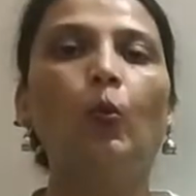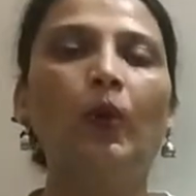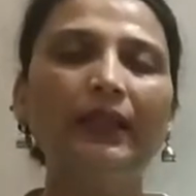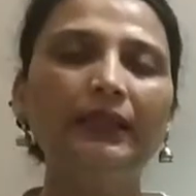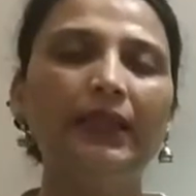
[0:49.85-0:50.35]

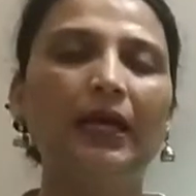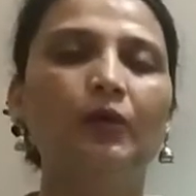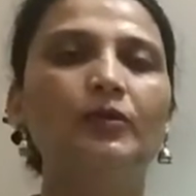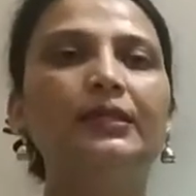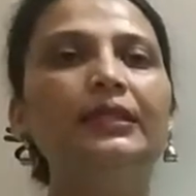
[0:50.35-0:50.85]

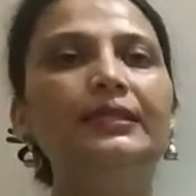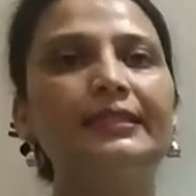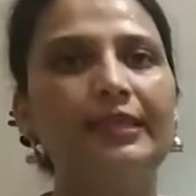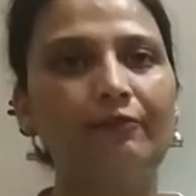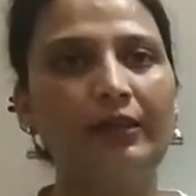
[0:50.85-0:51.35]

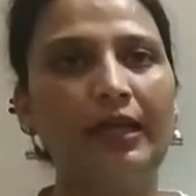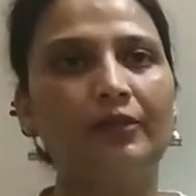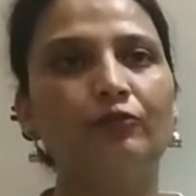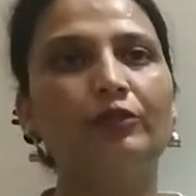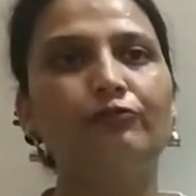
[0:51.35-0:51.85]

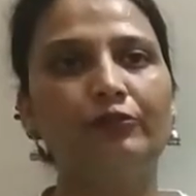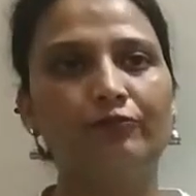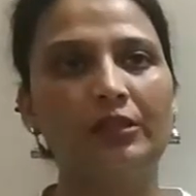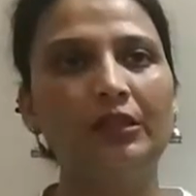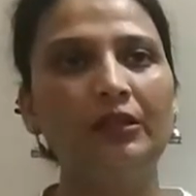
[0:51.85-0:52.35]

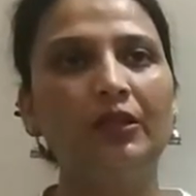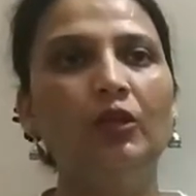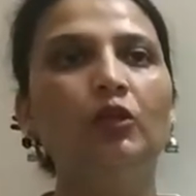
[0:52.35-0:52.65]
1750